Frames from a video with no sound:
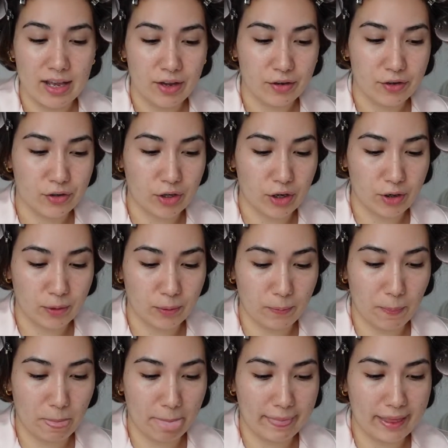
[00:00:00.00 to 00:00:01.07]

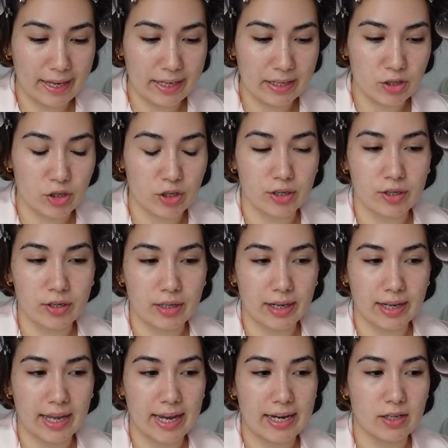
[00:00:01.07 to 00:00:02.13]
So it is just a
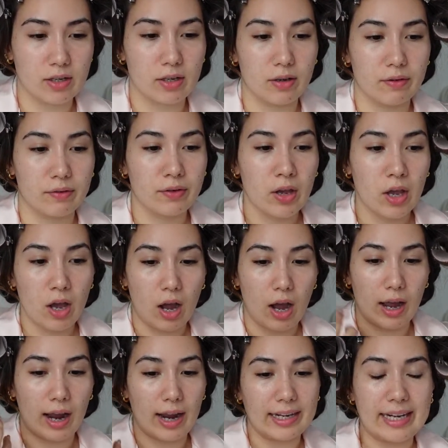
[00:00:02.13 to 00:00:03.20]
case of
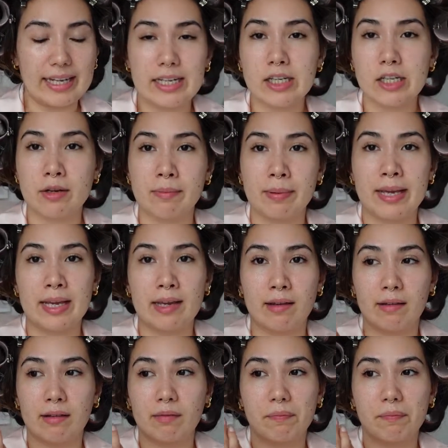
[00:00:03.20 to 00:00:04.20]
I need it to be